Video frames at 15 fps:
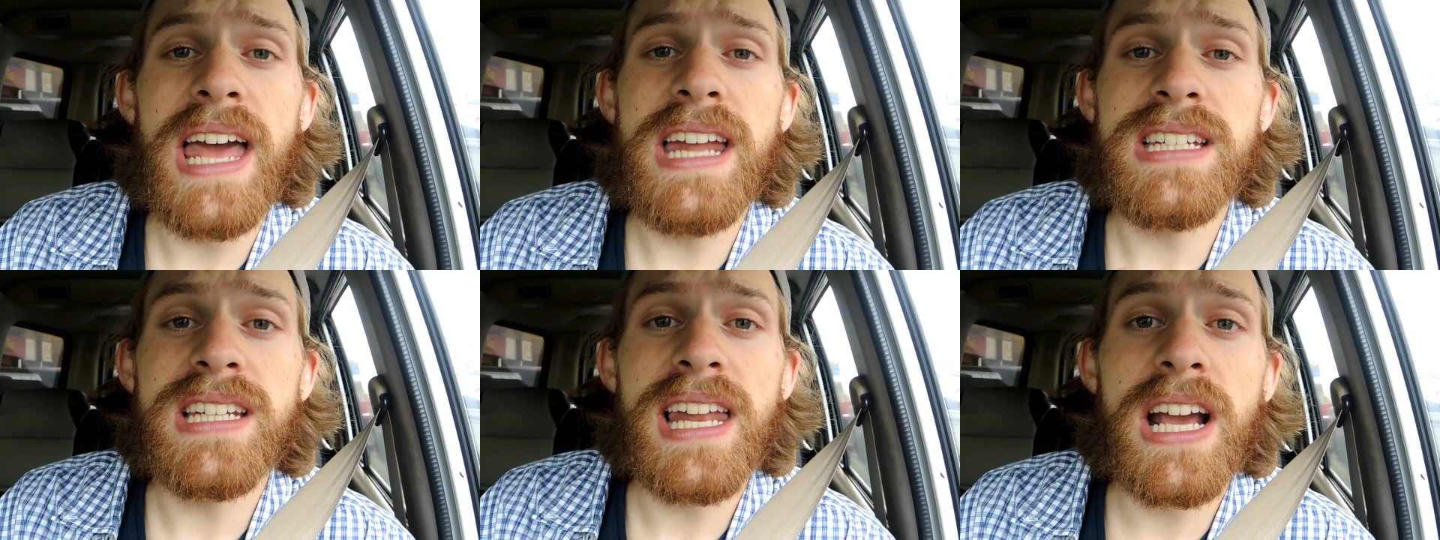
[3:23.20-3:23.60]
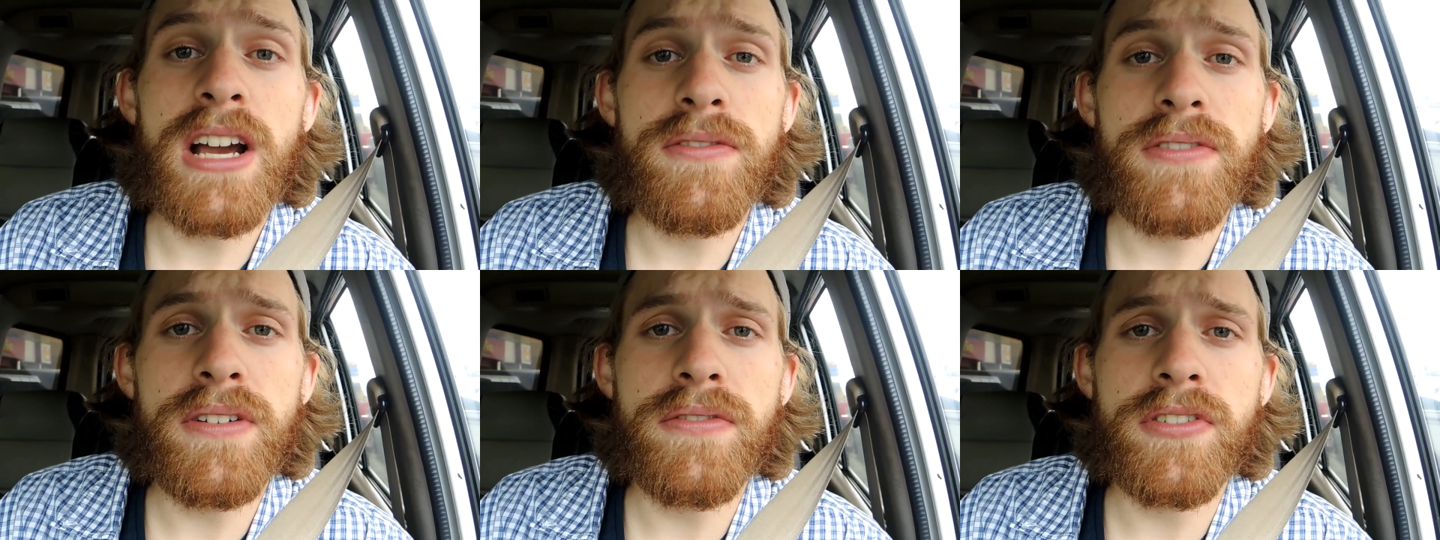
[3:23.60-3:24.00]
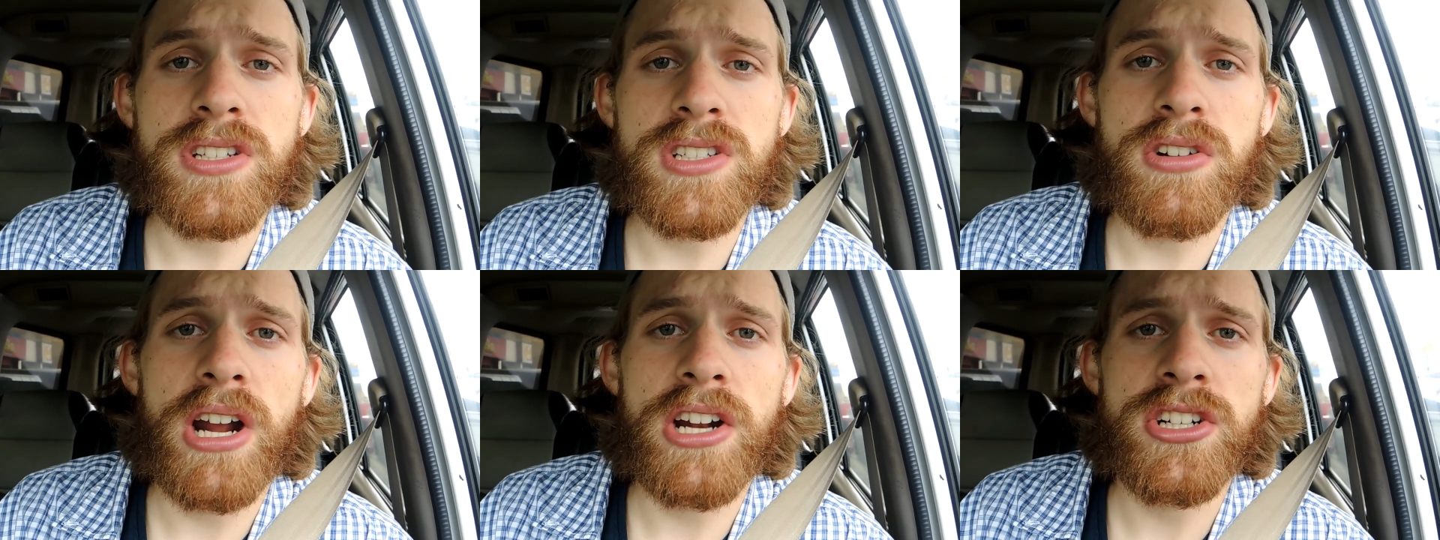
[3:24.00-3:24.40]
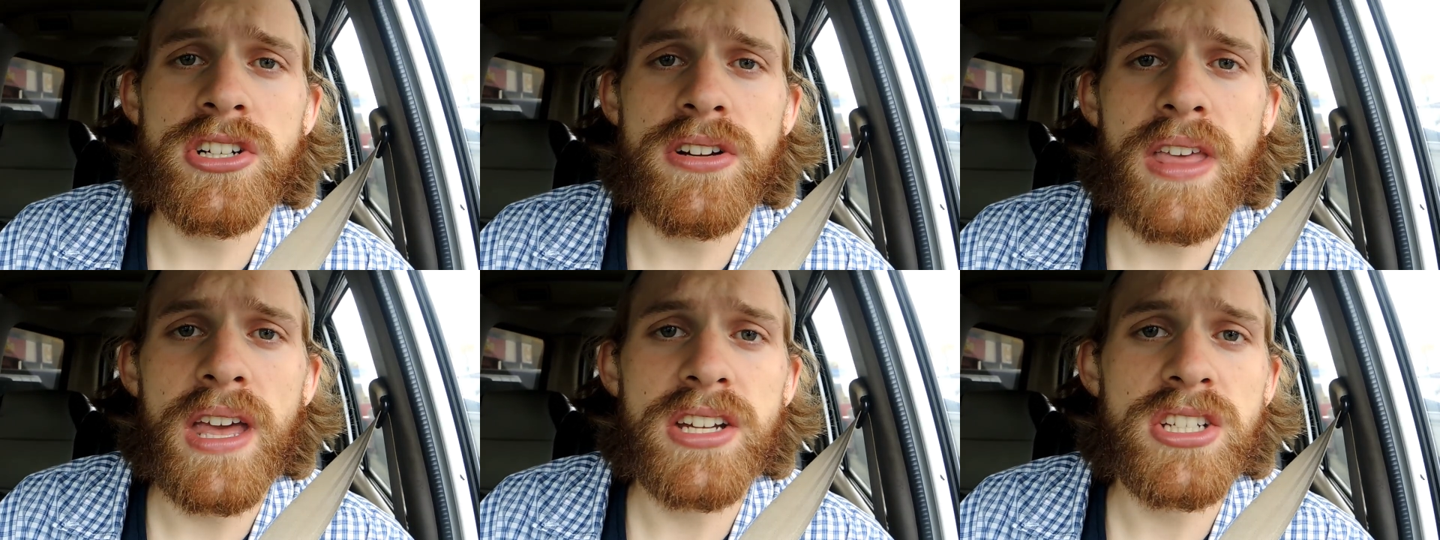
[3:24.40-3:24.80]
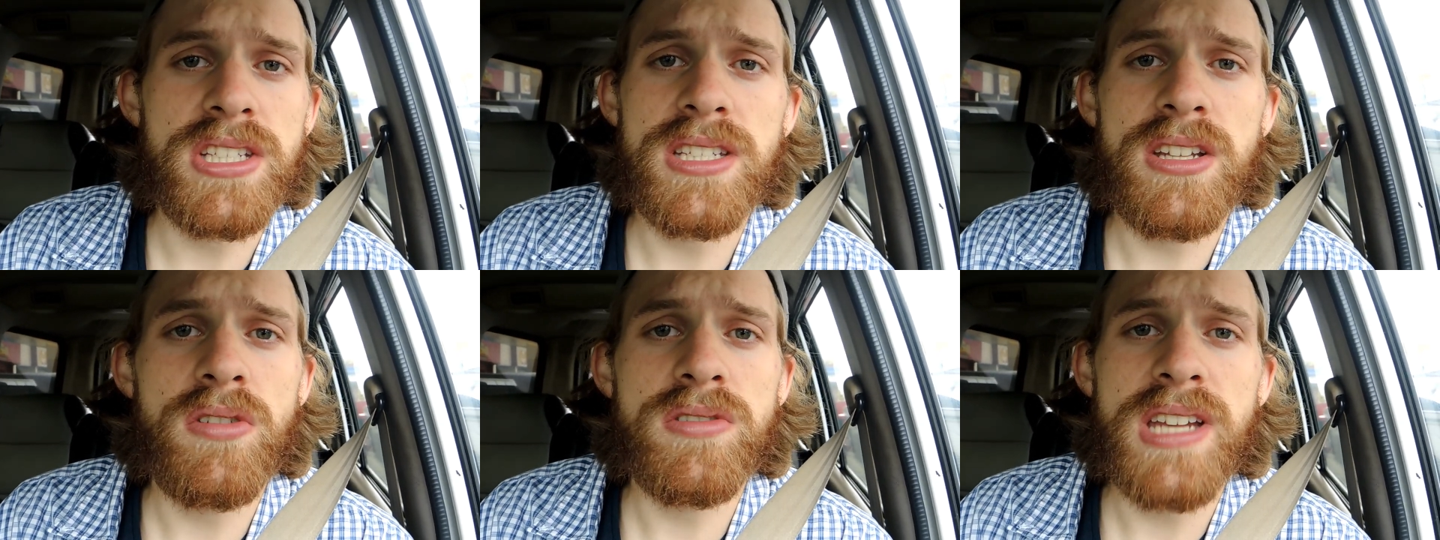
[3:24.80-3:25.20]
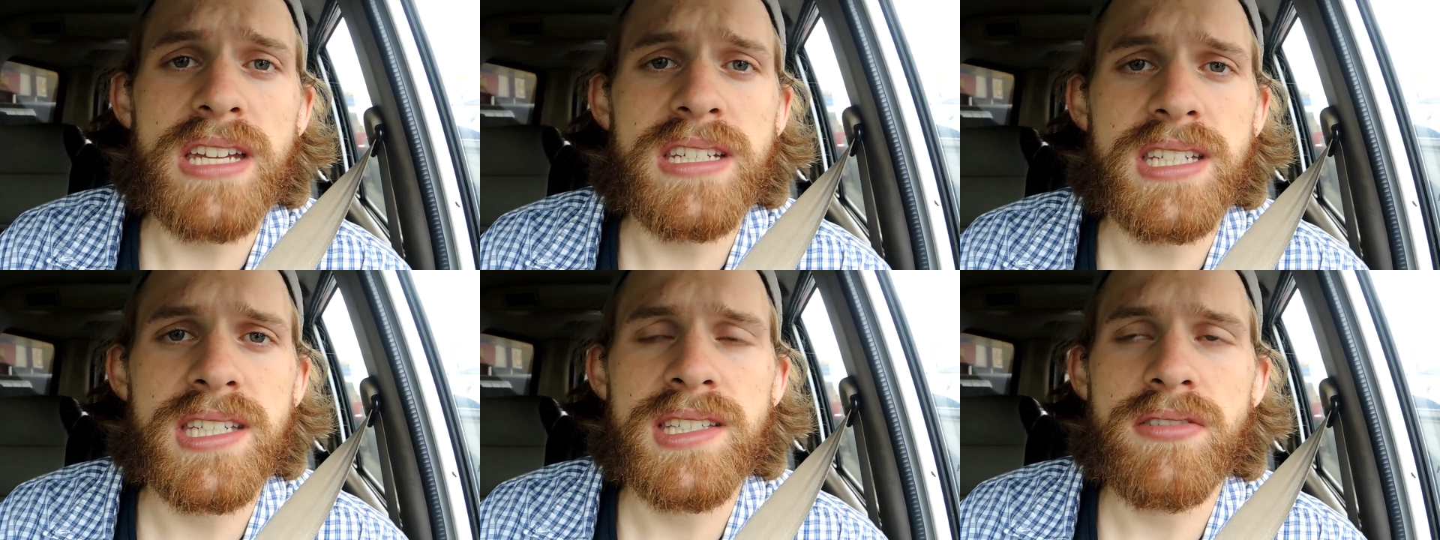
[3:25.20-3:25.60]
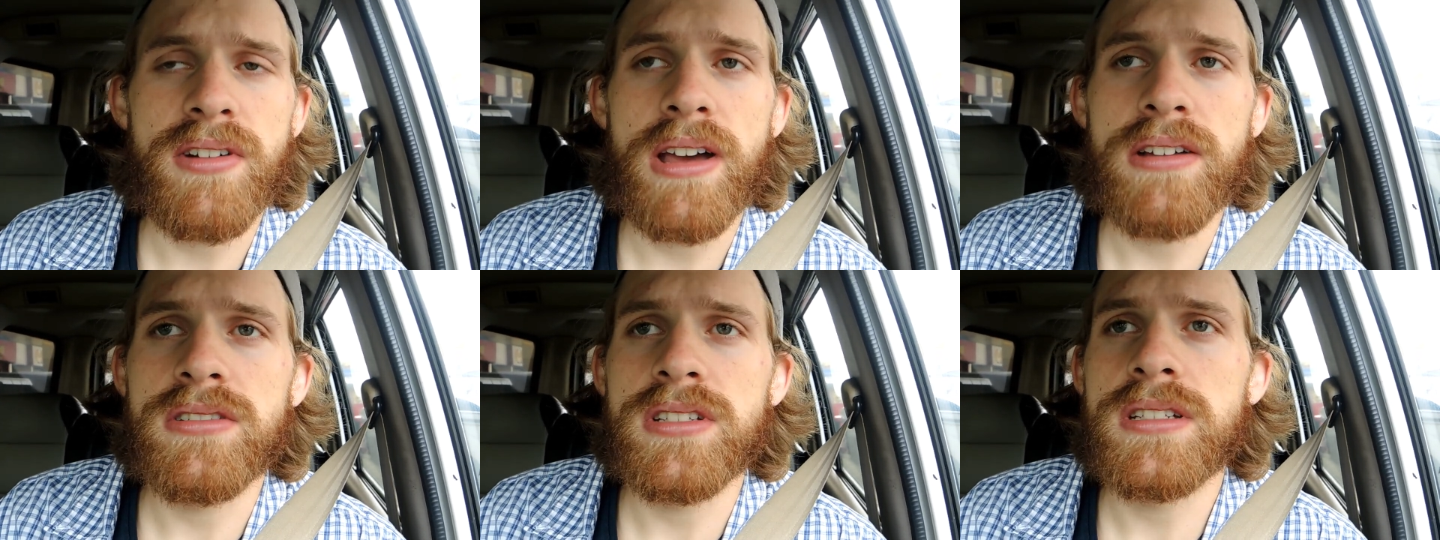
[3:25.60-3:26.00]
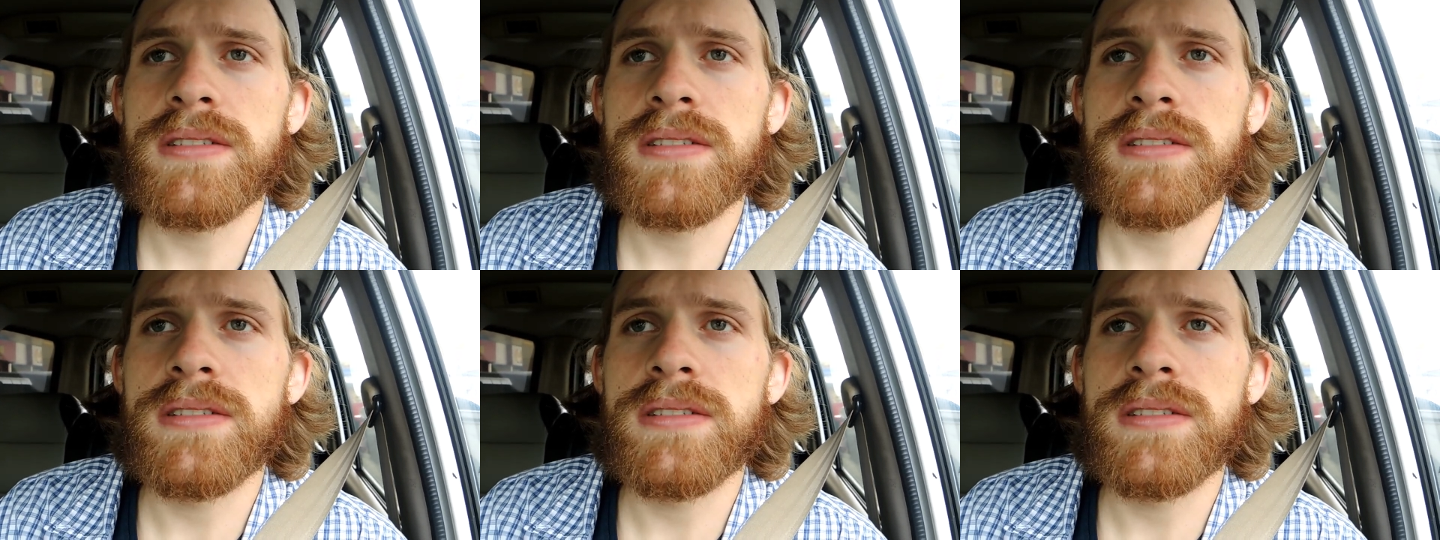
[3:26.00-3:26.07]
and a lack of infrastructure. There are just no dentists around.